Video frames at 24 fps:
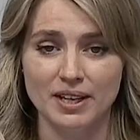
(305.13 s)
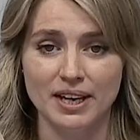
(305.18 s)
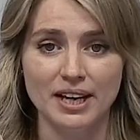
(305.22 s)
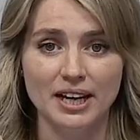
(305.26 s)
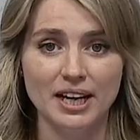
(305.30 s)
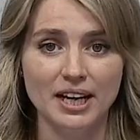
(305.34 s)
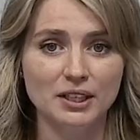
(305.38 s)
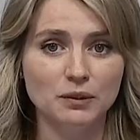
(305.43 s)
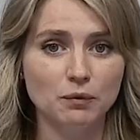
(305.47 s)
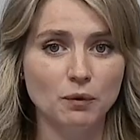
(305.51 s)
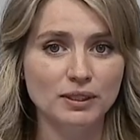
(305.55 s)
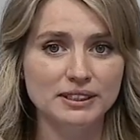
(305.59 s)

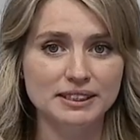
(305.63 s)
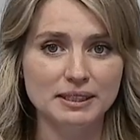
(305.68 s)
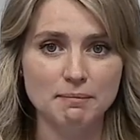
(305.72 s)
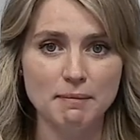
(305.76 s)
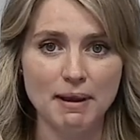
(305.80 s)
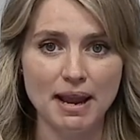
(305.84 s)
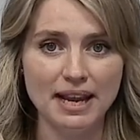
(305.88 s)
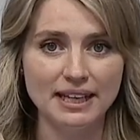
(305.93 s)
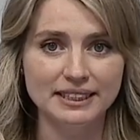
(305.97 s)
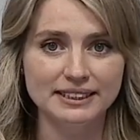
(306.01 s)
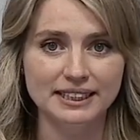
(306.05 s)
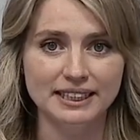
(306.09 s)
It was
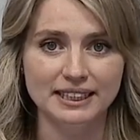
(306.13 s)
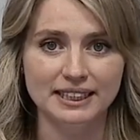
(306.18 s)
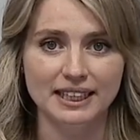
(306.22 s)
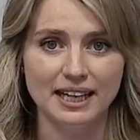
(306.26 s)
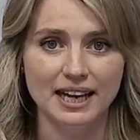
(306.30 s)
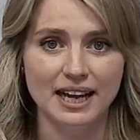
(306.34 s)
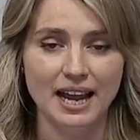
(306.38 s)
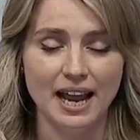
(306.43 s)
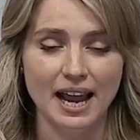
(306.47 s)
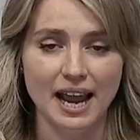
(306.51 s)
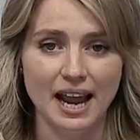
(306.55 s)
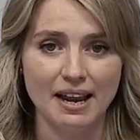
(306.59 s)
amazing
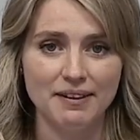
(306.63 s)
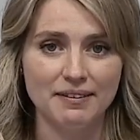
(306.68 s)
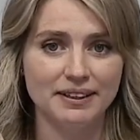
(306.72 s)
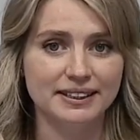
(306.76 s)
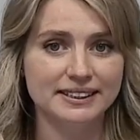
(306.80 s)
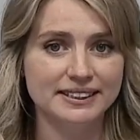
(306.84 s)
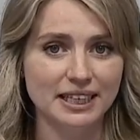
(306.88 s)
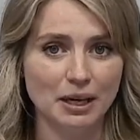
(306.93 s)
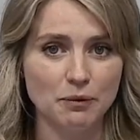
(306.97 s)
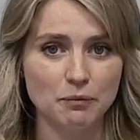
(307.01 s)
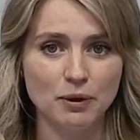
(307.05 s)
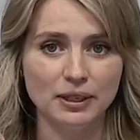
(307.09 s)
having
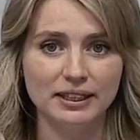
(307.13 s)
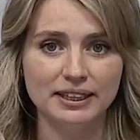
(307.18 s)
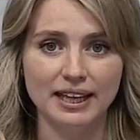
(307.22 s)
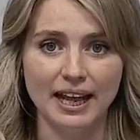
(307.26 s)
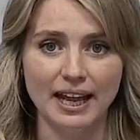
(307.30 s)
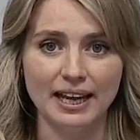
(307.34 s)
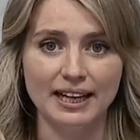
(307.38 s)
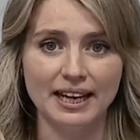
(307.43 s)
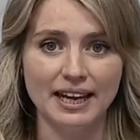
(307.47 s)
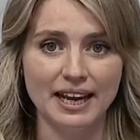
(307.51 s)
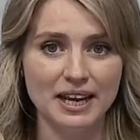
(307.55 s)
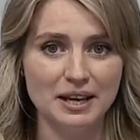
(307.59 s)
someone
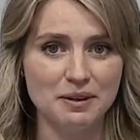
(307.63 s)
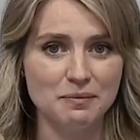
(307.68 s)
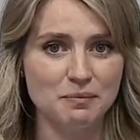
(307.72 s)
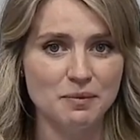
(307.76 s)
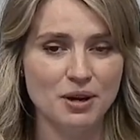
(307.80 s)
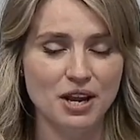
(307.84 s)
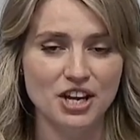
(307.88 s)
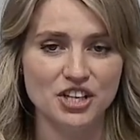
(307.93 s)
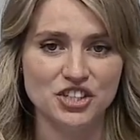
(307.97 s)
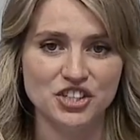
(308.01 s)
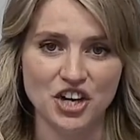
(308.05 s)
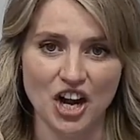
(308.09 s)
like him
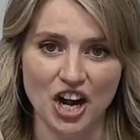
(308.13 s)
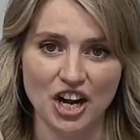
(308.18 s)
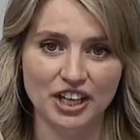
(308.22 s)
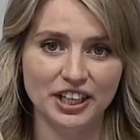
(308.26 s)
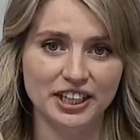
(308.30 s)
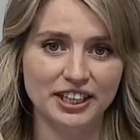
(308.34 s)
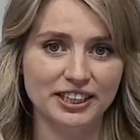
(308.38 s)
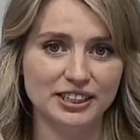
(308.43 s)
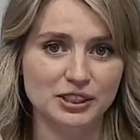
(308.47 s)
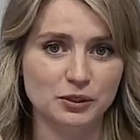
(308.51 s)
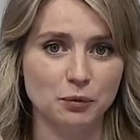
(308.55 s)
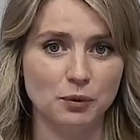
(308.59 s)
sharing
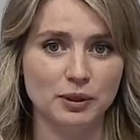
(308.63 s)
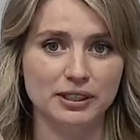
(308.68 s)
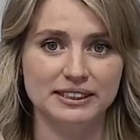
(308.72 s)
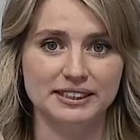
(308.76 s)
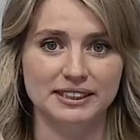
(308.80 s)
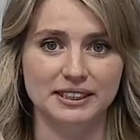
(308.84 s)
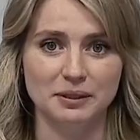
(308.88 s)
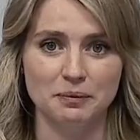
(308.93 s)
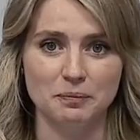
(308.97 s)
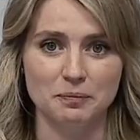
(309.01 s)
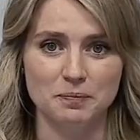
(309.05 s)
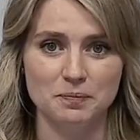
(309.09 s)
his
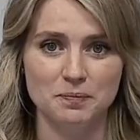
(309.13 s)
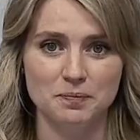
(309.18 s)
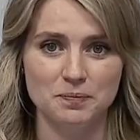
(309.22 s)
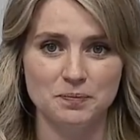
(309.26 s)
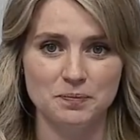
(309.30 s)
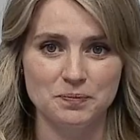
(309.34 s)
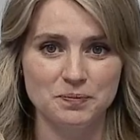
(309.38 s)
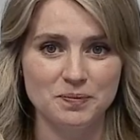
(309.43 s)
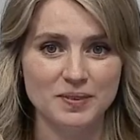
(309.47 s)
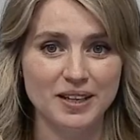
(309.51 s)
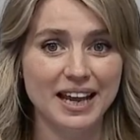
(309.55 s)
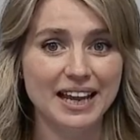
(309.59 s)
wisdom.
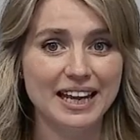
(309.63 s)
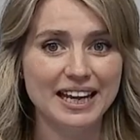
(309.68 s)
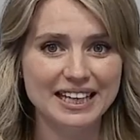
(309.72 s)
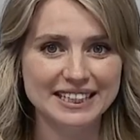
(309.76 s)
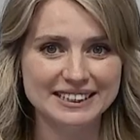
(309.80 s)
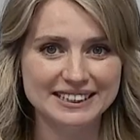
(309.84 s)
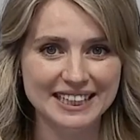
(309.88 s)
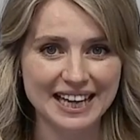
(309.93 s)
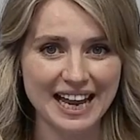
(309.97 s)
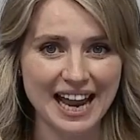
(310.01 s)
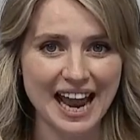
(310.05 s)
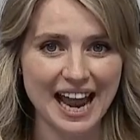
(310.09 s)

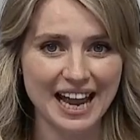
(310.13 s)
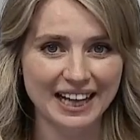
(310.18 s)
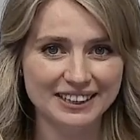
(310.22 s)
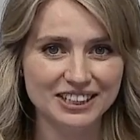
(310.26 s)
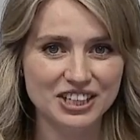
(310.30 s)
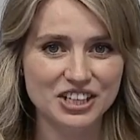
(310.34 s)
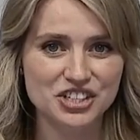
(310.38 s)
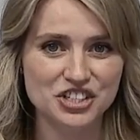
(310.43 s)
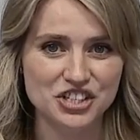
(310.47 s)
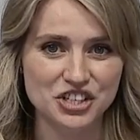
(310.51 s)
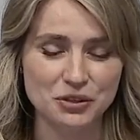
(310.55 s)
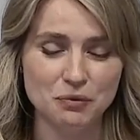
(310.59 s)
His
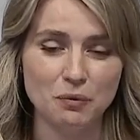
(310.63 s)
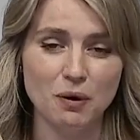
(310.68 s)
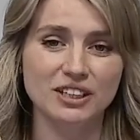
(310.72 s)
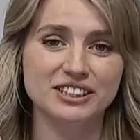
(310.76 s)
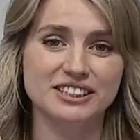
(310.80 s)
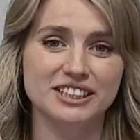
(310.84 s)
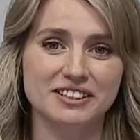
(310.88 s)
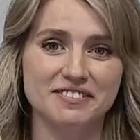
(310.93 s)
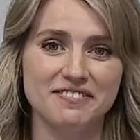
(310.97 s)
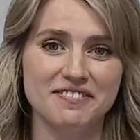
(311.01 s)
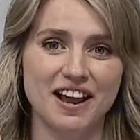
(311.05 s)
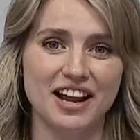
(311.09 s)
energy was
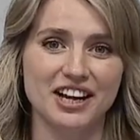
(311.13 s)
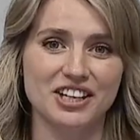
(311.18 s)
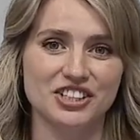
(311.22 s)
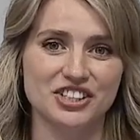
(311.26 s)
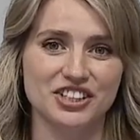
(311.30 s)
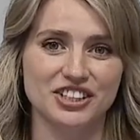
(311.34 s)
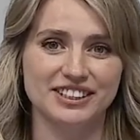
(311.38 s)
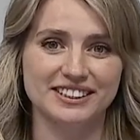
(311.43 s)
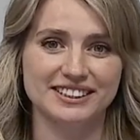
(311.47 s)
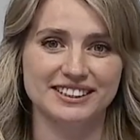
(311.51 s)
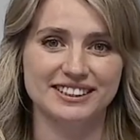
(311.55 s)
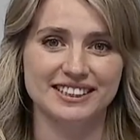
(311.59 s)

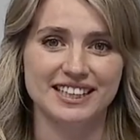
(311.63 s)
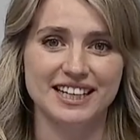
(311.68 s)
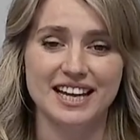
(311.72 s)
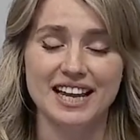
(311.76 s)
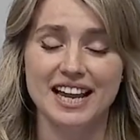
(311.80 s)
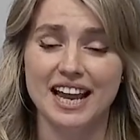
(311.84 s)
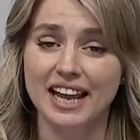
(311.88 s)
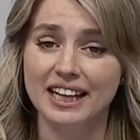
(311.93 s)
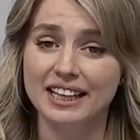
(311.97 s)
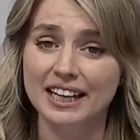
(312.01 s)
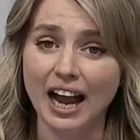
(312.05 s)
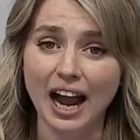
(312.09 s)
infectious,
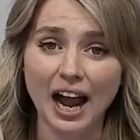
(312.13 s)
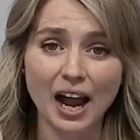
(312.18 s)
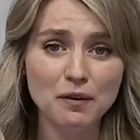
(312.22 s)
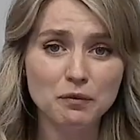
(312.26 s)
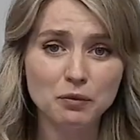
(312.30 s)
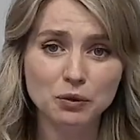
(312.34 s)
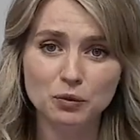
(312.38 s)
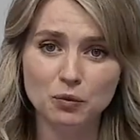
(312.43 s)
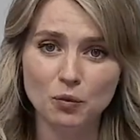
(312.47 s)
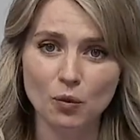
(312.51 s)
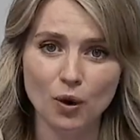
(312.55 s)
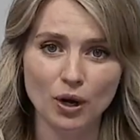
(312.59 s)
and I
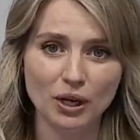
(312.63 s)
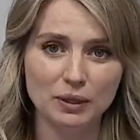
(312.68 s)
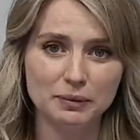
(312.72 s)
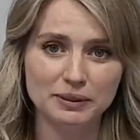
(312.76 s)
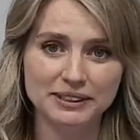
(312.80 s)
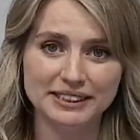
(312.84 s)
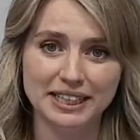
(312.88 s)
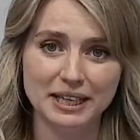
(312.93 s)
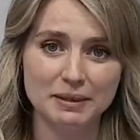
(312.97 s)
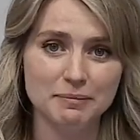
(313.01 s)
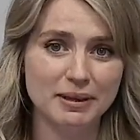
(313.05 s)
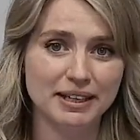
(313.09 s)
would work with
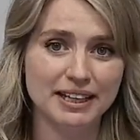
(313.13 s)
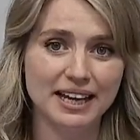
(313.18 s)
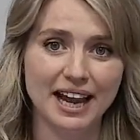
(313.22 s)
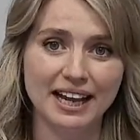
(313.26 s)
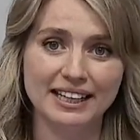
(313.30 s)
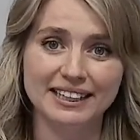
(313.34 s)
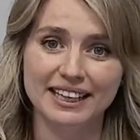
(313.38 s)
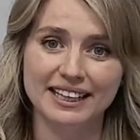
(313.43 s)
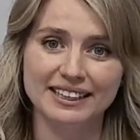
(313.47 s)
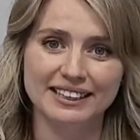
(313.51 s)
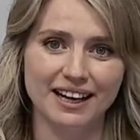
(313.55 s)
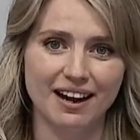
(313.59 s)
him again
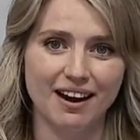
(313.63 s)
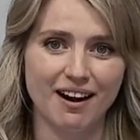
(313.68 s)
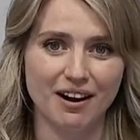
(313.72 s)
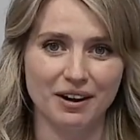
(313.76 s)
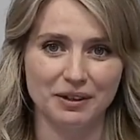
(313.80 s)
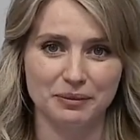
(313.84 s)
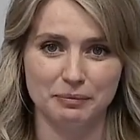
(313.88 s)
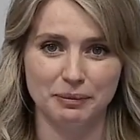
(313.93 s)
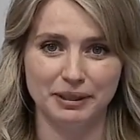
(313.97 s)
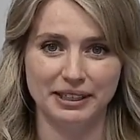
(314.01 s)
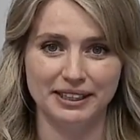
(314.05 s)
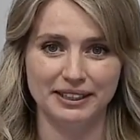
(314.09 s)
in a
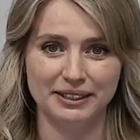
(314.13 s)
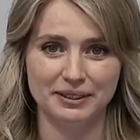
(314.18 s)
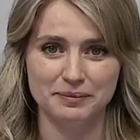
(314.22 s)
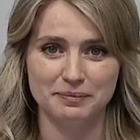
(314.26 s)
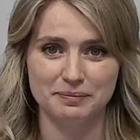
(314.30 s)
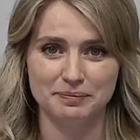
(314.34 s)
heartbeat.